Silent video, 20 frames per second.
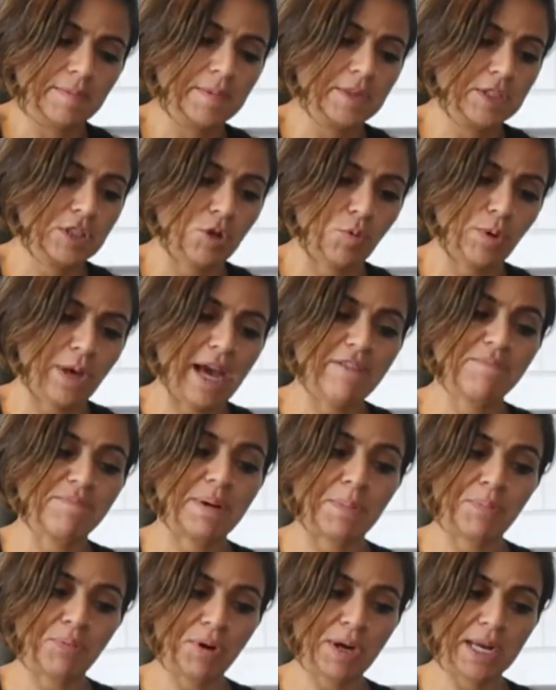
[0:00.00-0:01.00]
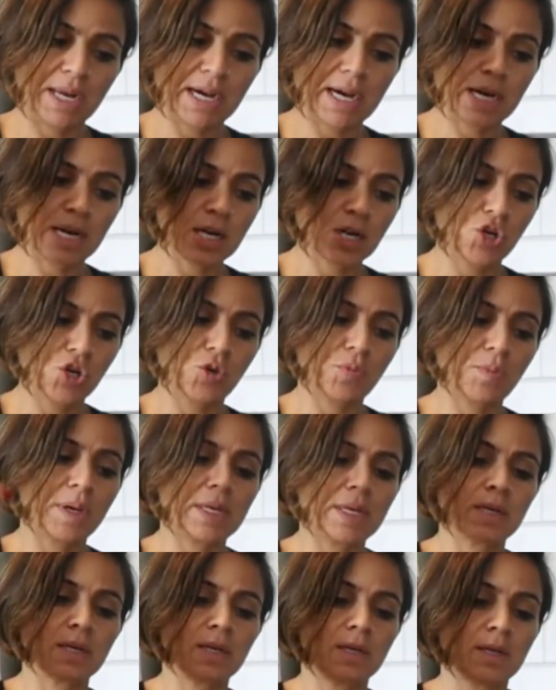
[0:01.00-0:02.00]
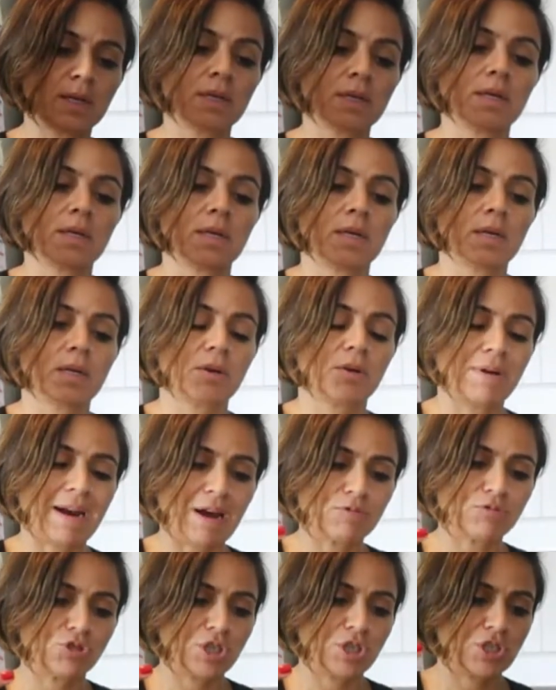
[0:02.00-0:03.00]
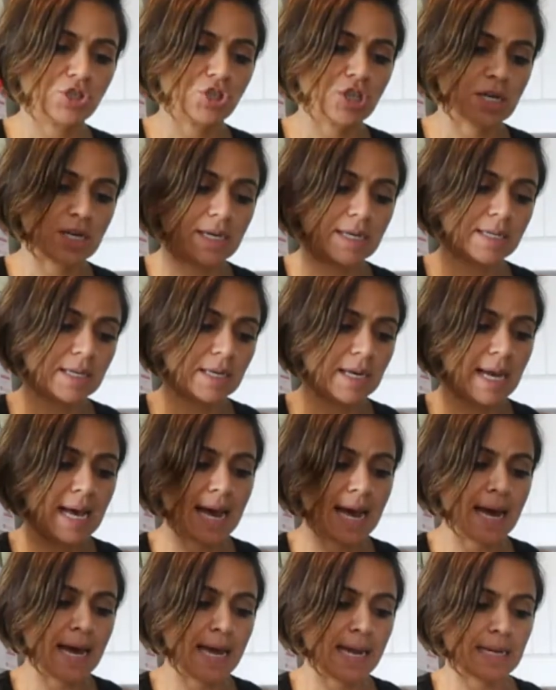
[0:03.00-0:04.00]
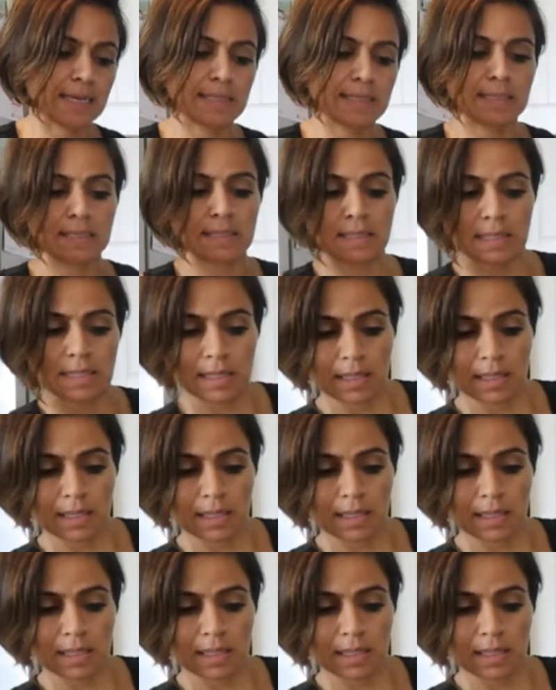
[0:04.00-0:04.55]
So we have paprika, cumin, ground ginger, and